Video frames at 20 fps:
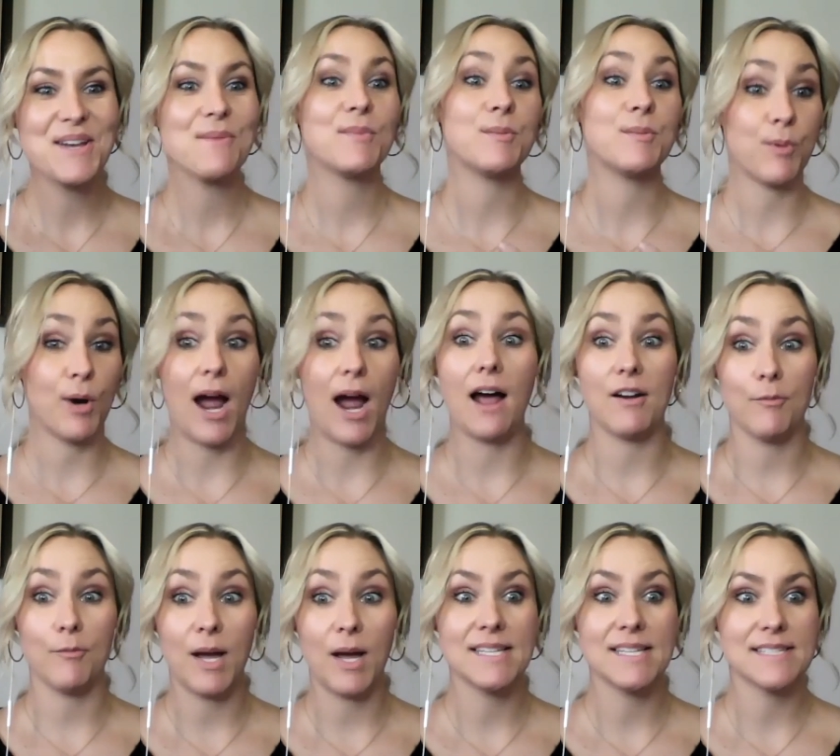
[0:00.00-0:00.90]
be proud
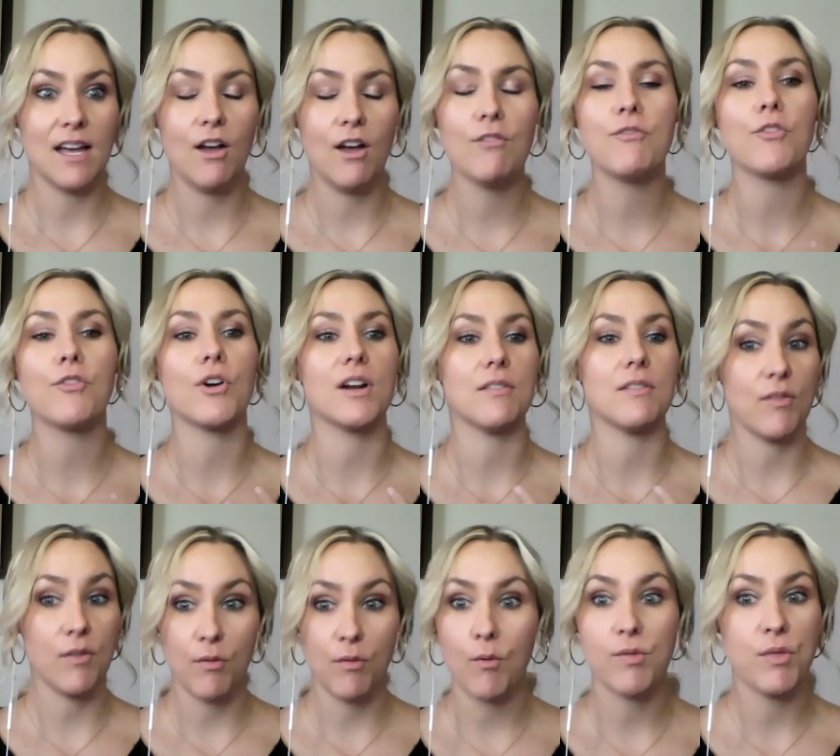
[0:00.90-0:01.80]
of myself for
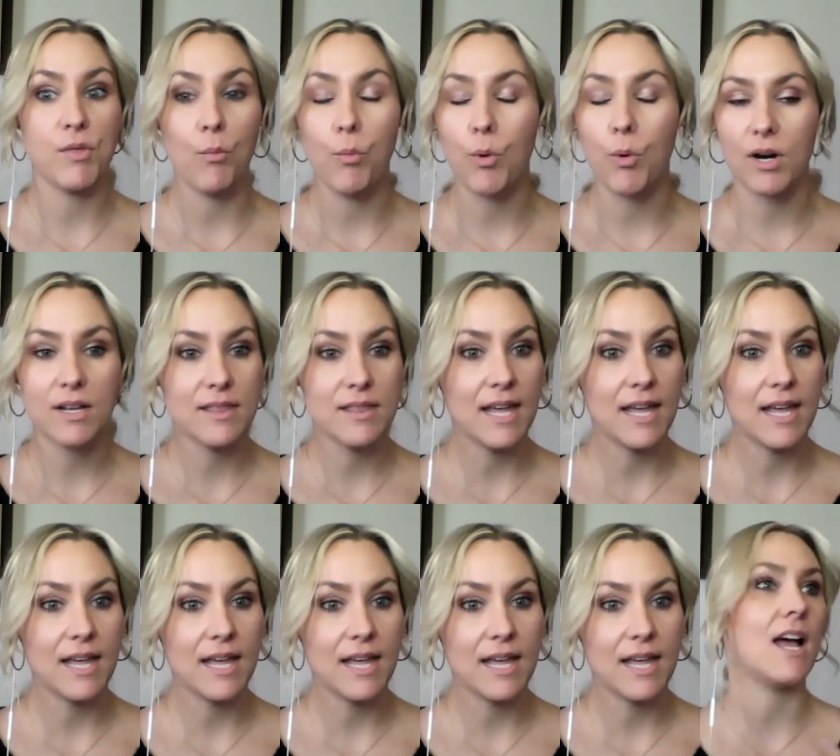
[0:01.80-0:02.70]
the, the work that
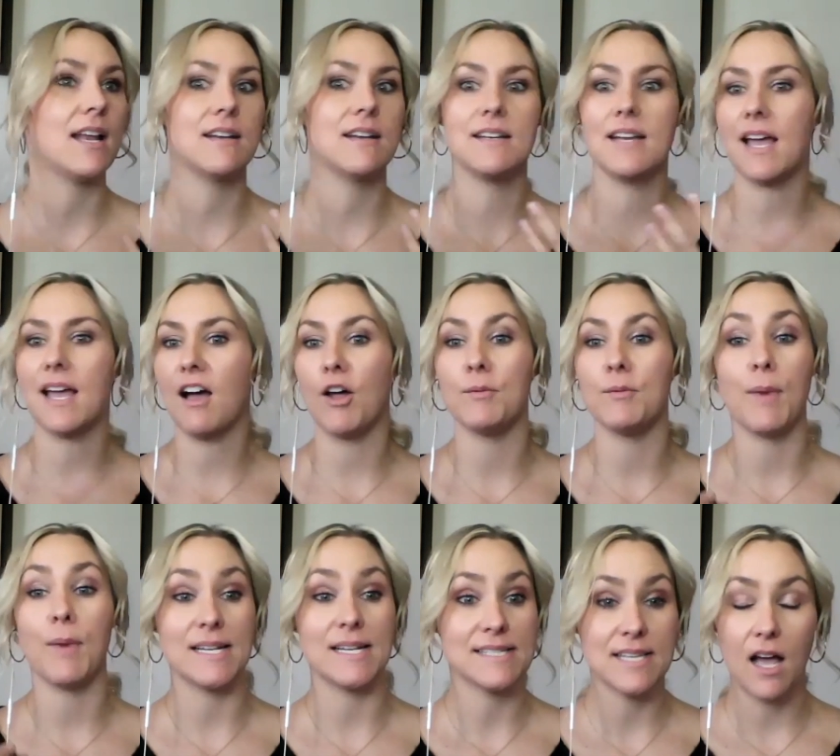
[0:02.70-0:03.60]
i've done on
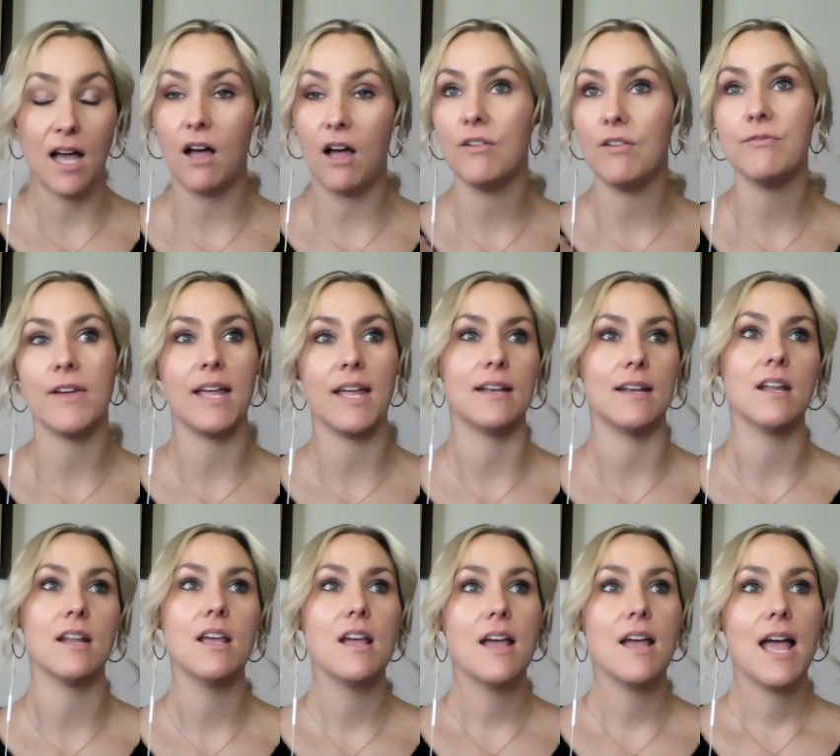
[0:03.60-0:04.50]
myself and
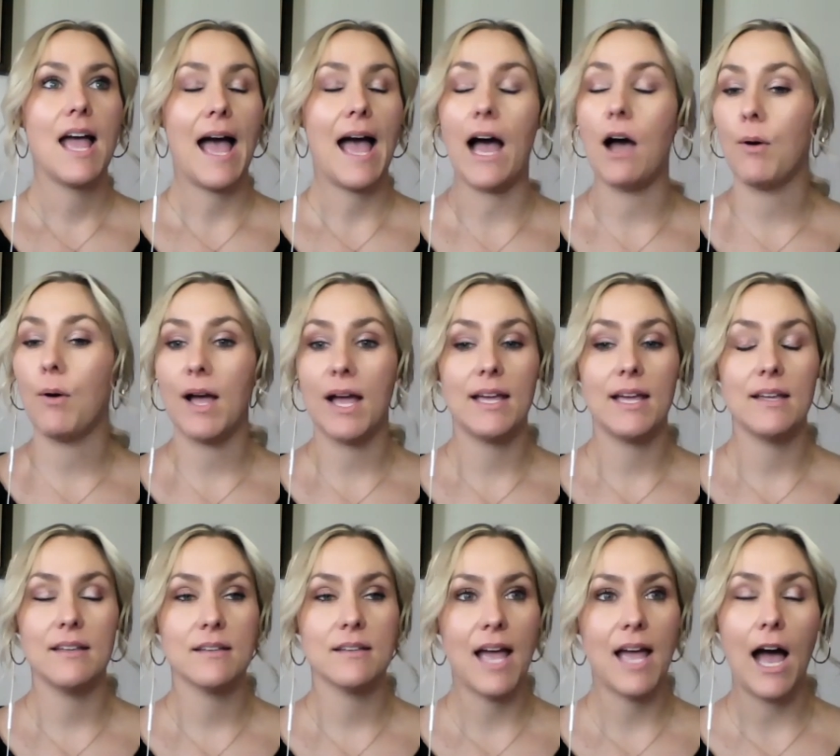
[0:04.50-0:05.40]
how
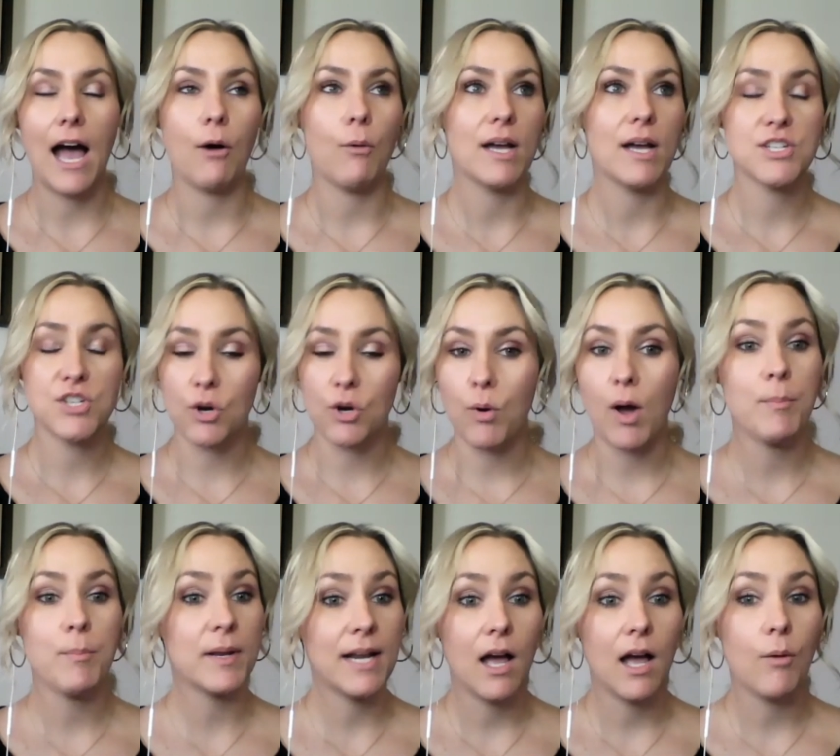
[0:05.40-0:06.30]
i how i show
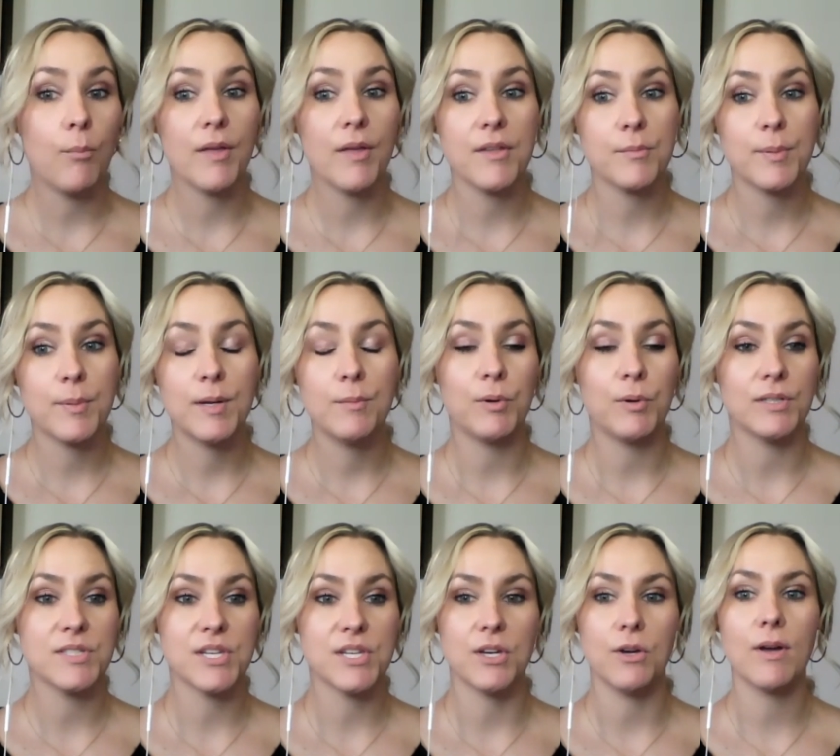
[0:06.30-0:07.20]
up and help other people
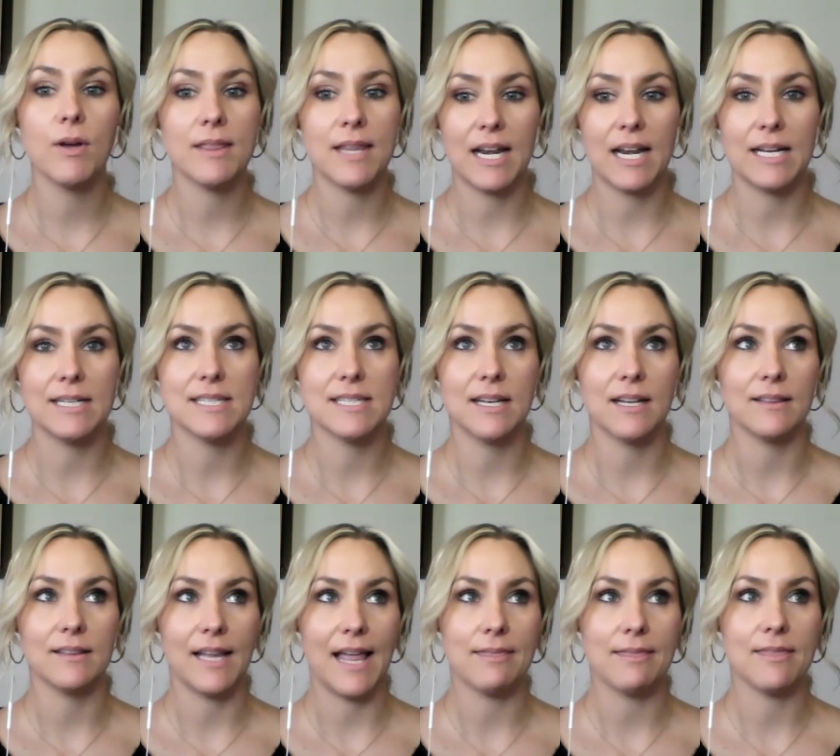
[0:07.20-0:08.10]
too and that i
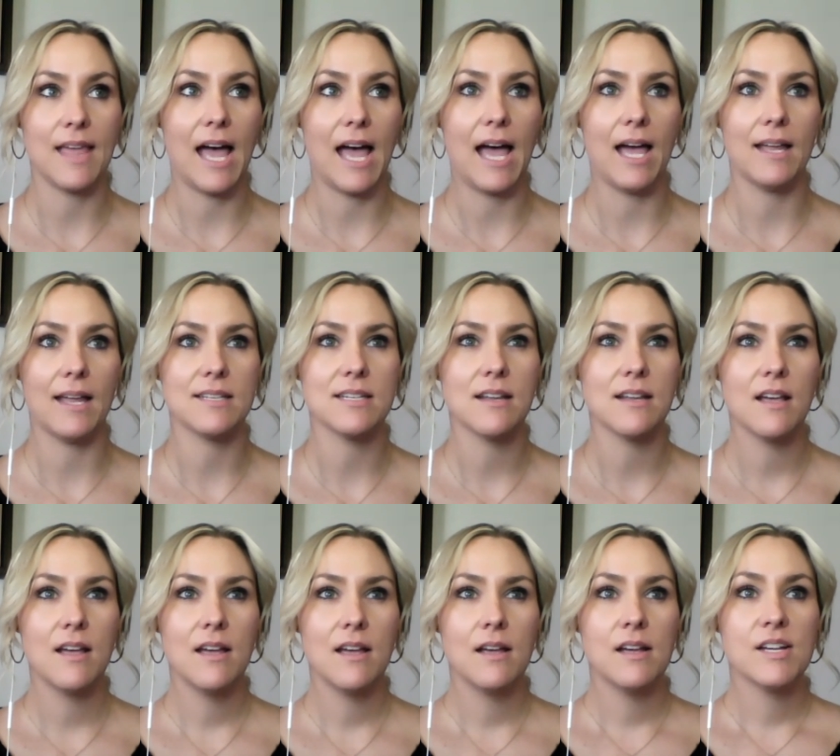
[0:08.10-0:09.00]
didn't let that
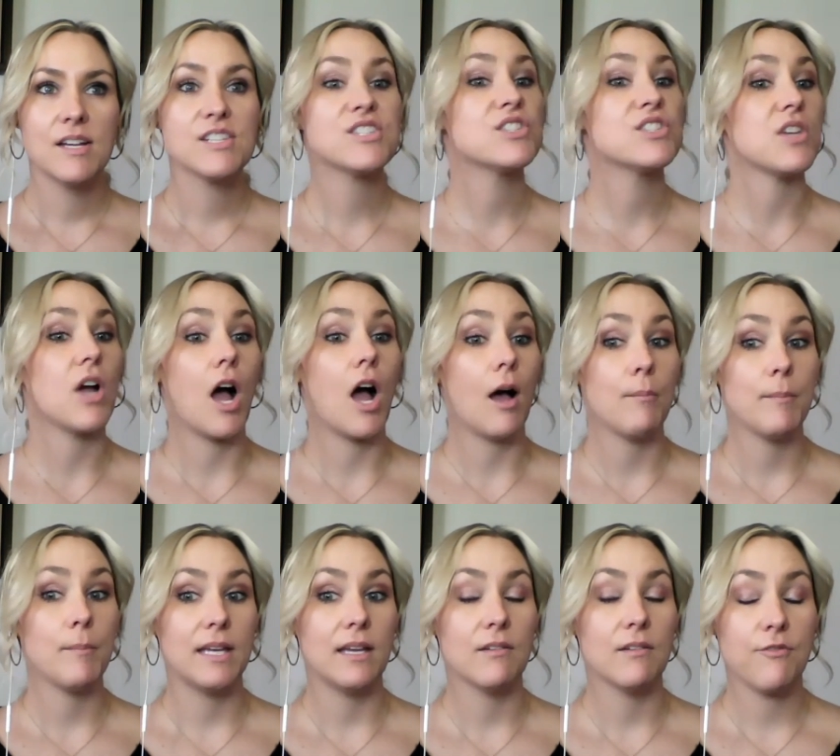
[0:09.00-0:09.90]
stop
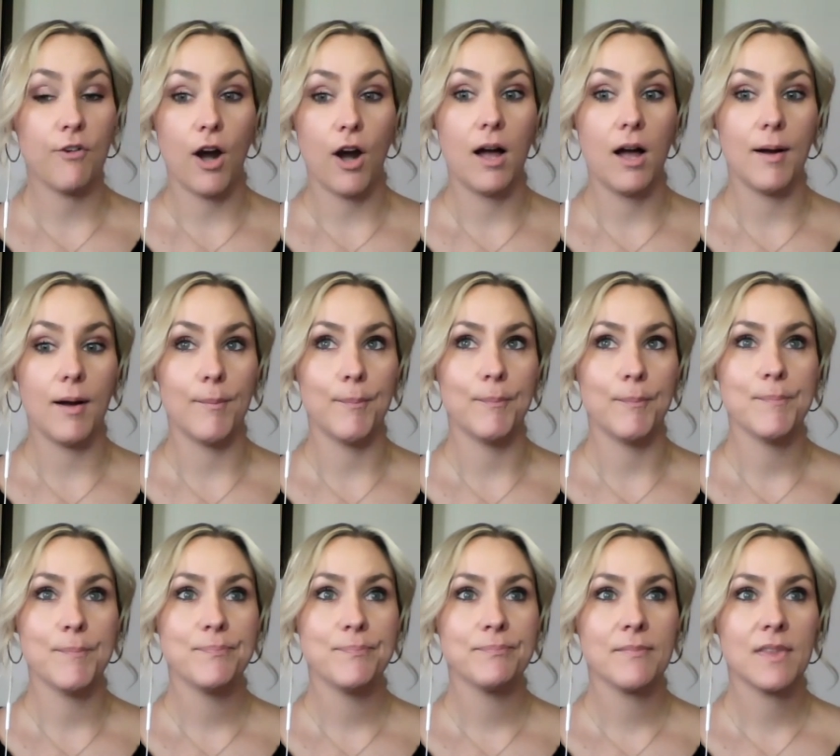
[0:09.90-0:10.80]
me from
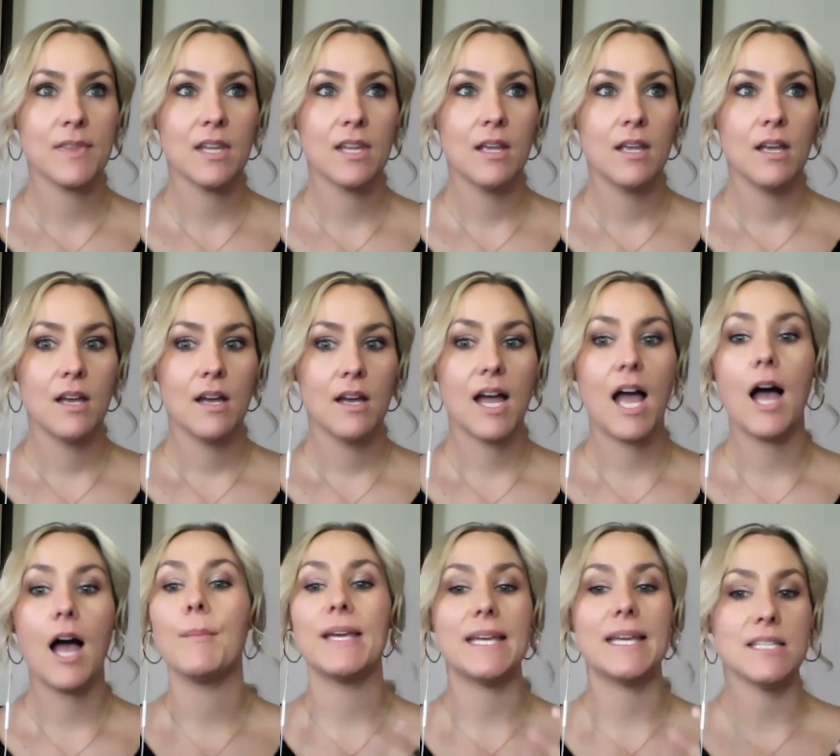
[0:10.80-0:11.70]

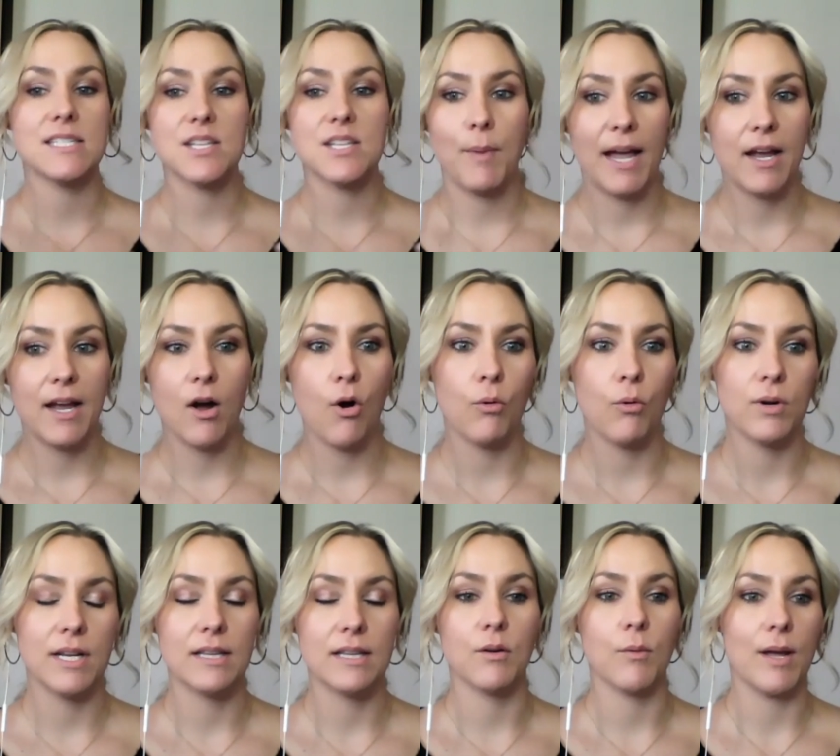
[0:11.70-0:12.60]
coming into my
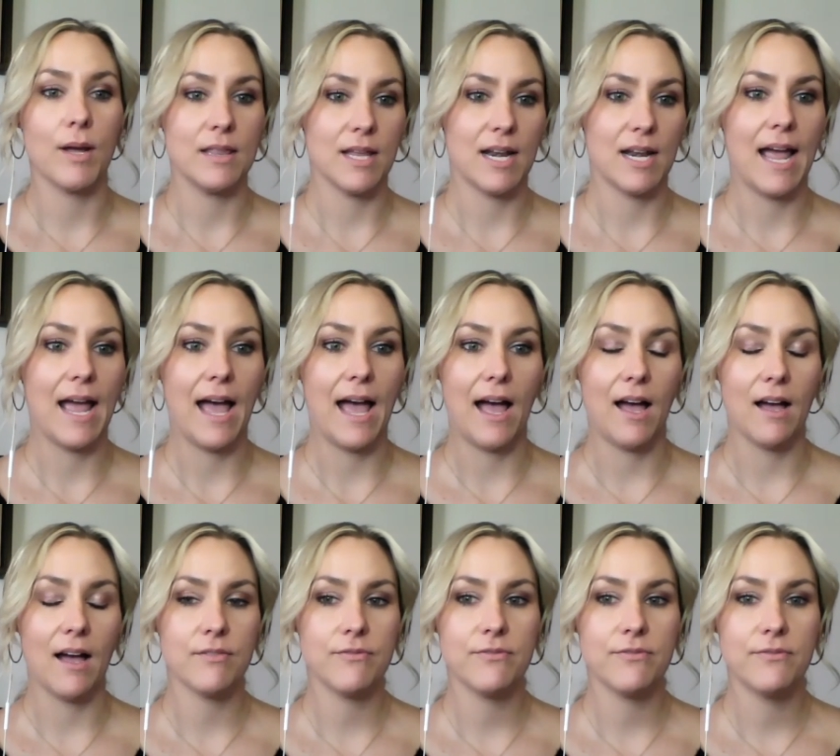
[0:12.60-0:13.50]
own in the way that I
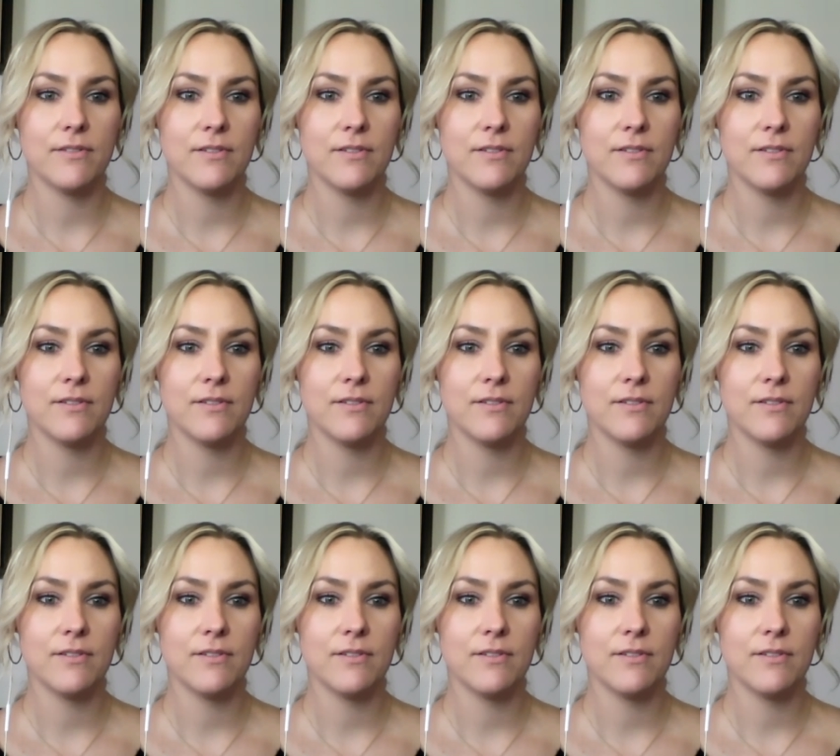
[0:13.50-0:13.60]
have.